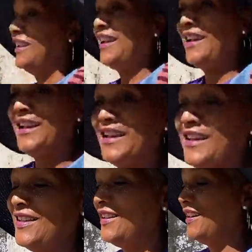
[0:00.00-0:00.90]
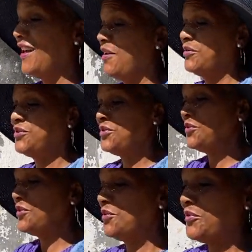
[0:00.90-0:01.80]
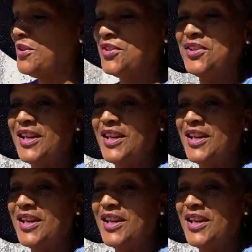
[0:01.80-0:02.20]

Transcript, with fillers: And I was new to the region.